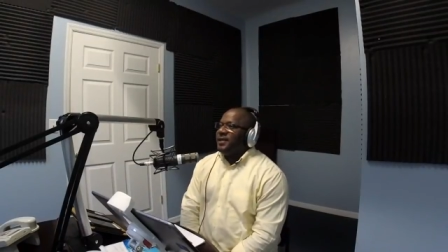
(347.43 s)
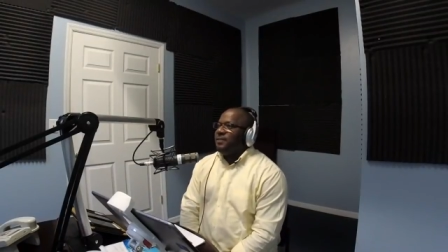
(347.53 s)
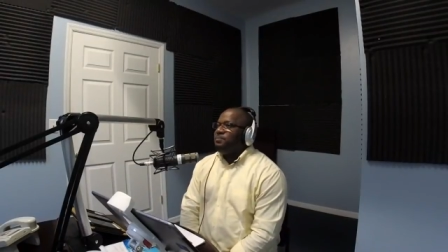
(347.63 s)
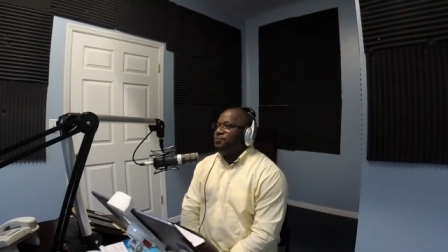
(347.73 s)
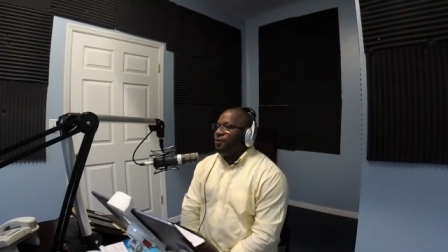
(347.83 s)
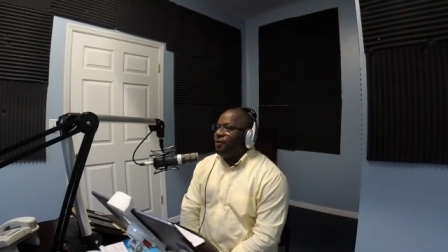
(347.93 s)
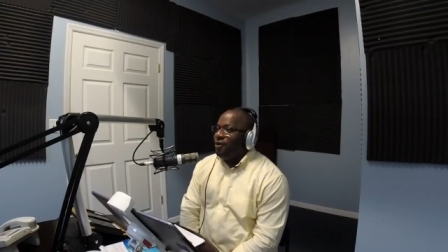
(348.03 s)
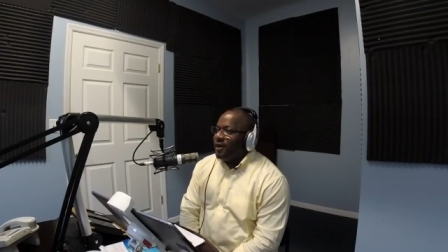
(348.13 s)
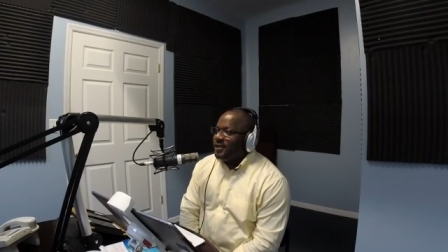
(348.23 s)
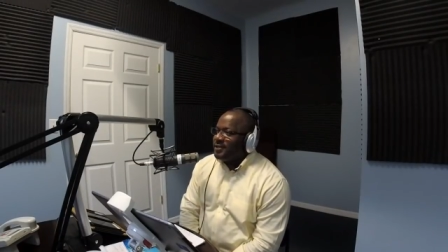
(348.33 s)
that
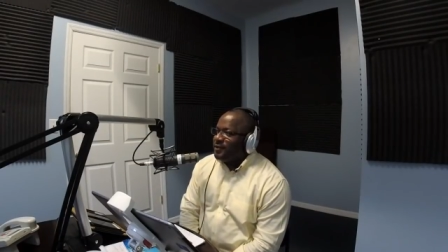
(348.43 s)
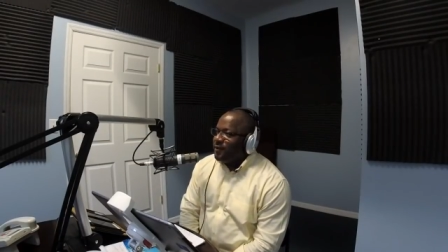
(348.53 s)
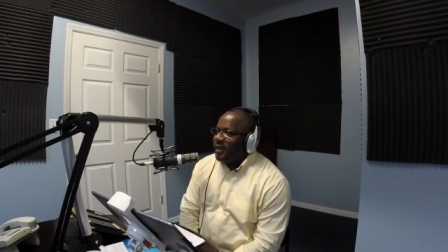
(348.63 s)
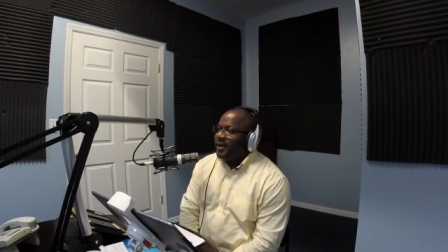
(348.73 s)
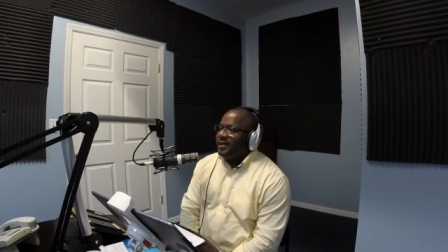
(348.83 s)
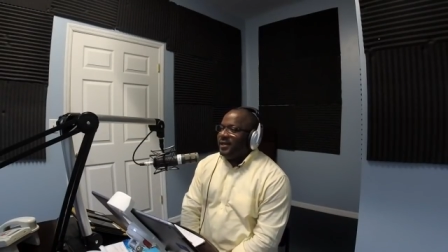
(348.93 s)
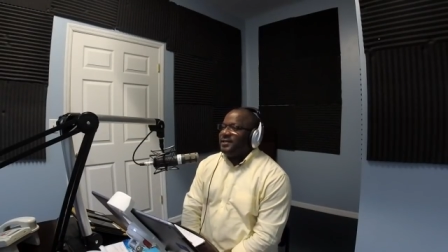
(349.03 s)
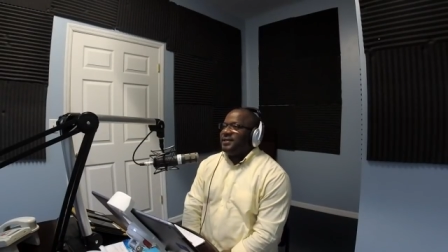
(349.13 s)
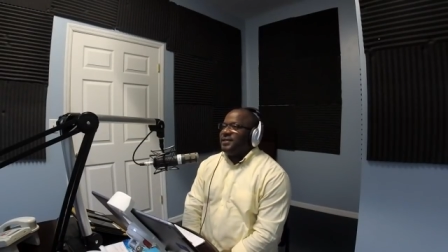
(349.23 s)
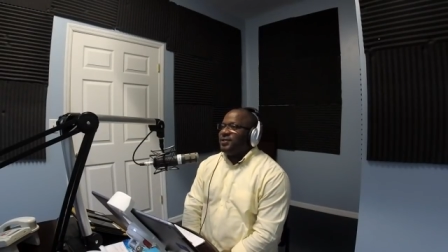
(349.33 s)
broad is the way that
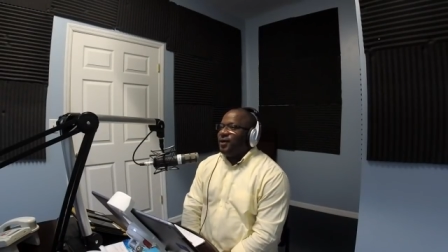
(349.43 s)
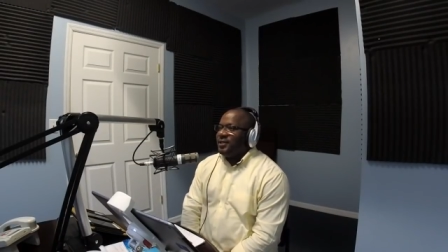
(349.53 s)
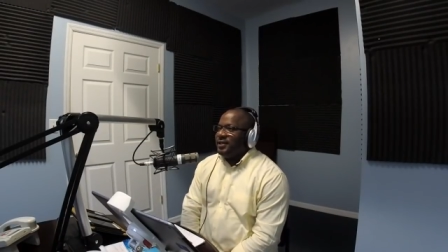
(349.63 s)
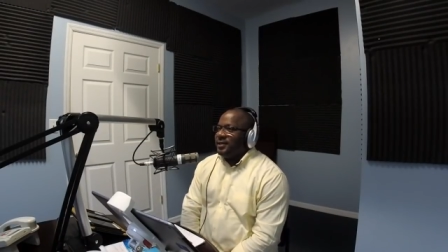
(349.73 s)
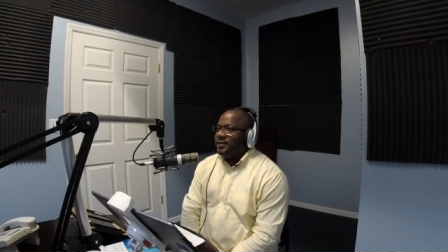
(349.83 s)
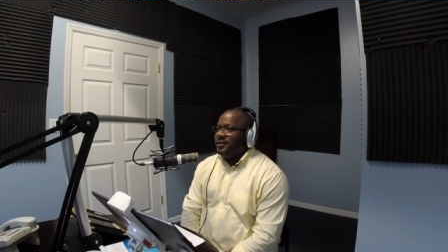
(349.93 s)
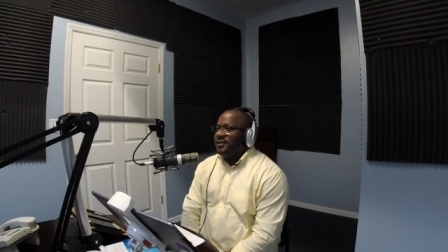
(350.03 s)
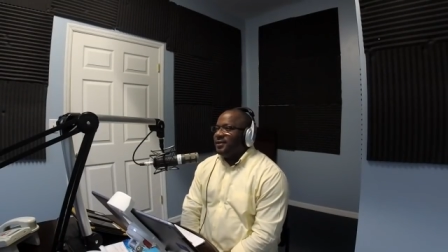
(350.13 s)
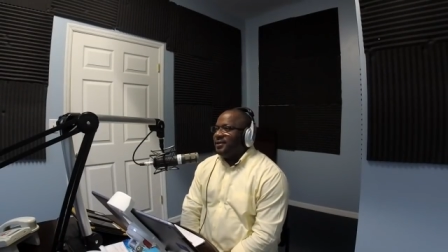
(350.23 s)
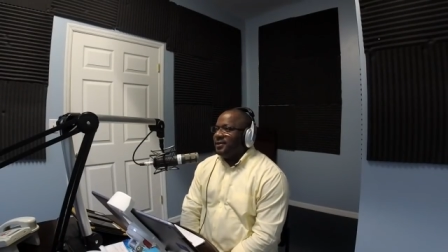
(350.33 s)
leads to destruction.
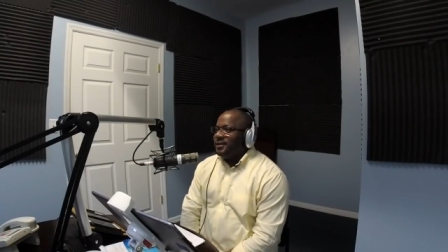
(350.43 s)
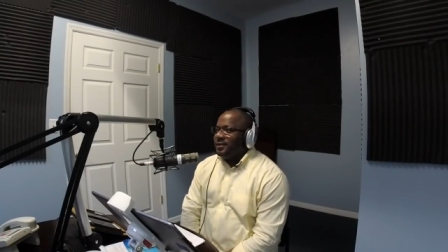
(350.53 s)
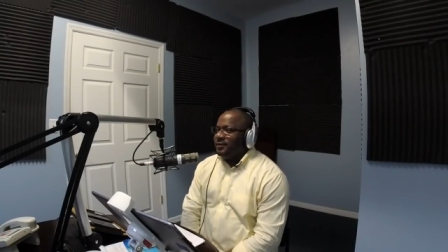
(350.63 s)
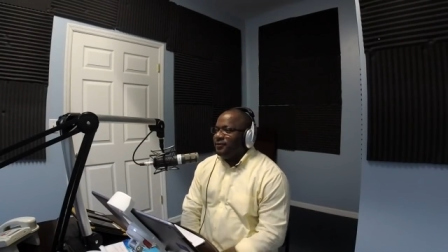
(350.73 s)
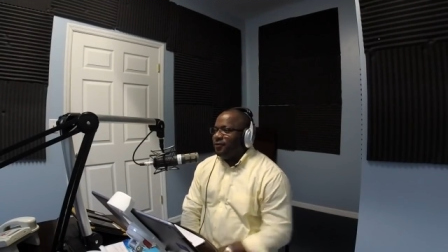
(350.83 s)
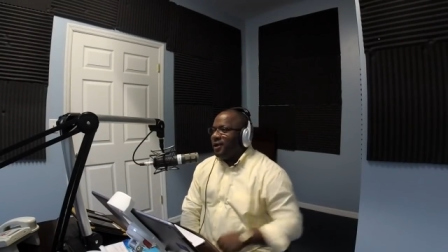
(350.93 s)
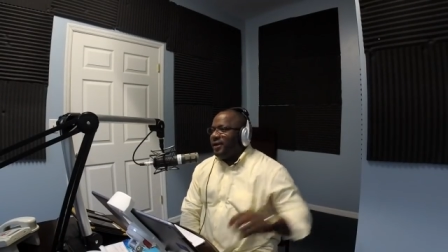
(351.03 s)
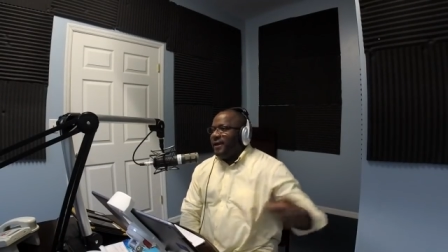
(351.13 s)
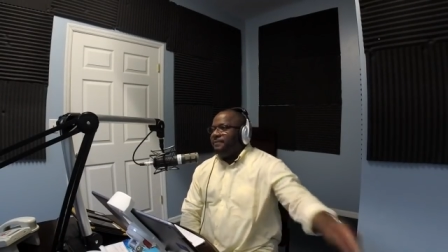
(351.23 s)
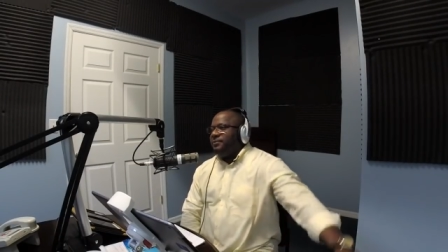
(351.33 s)
Follow
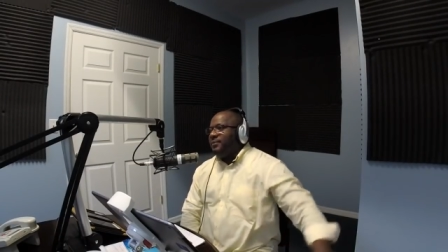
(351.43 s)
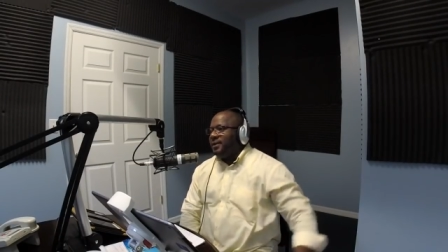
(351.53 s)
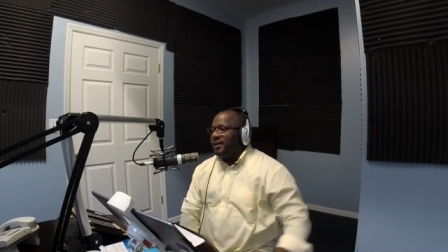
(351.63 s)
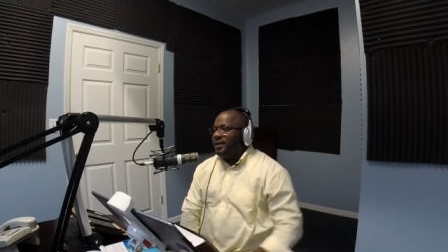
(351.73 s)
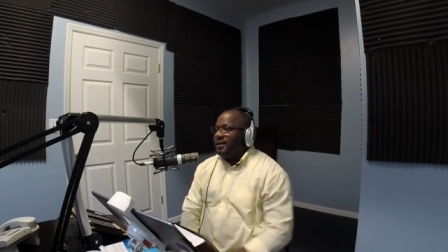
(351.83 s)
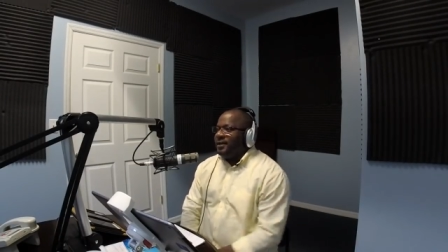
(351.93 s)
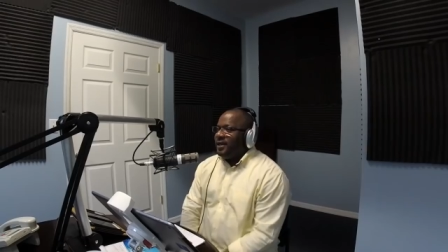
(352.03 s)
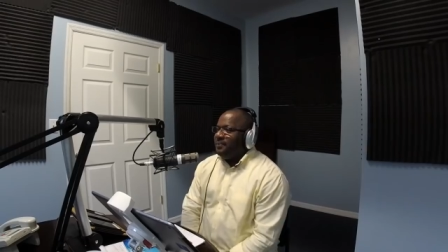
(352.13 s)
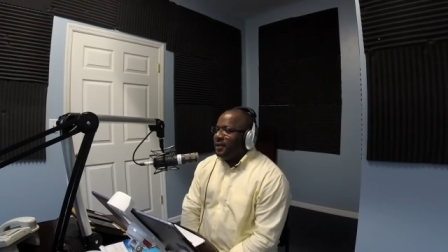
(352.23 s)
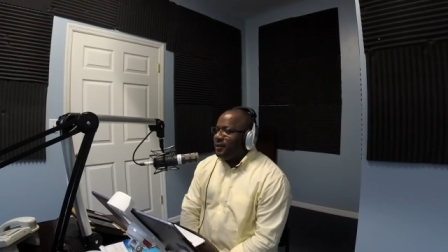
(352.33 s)
them.
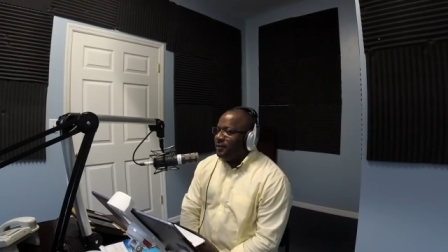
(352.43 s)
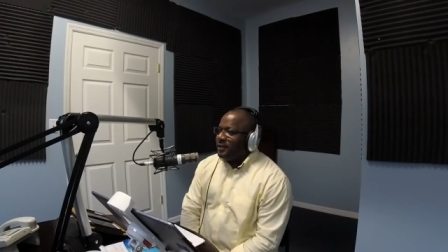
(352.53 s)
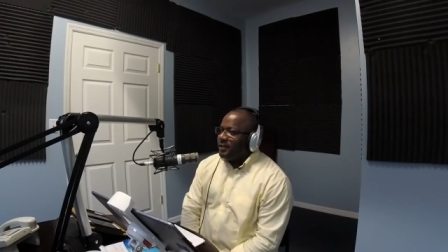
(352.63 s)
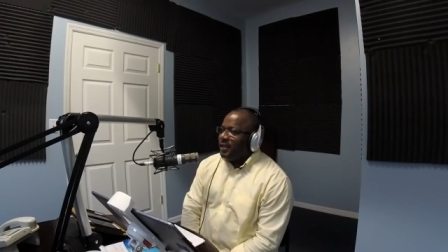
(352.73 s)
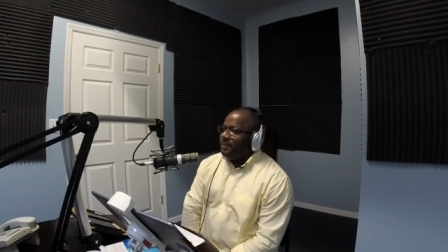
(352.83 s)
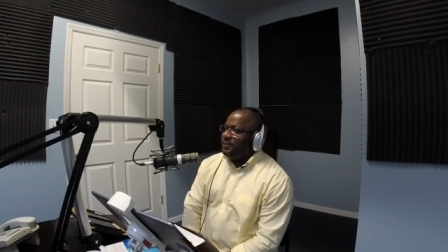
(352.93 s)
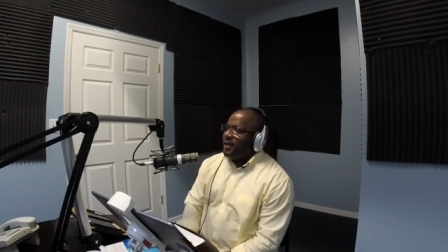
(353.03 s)
Keep ignorant. Keep